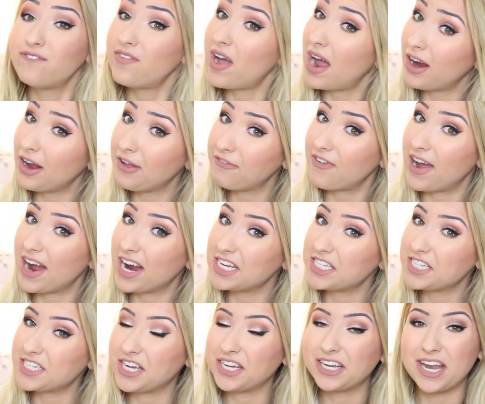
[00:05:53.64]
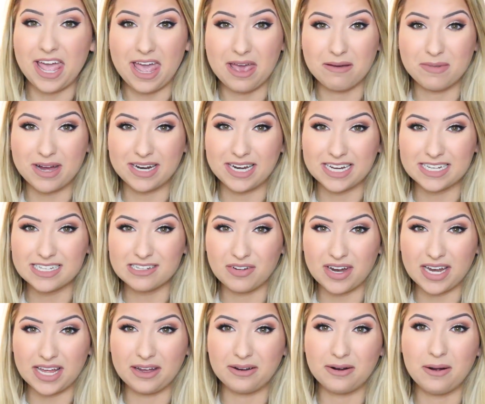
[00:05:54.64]
very, very soon in my next
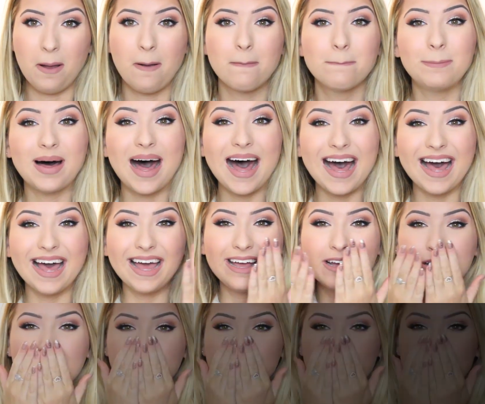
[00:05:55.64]
video. Bye!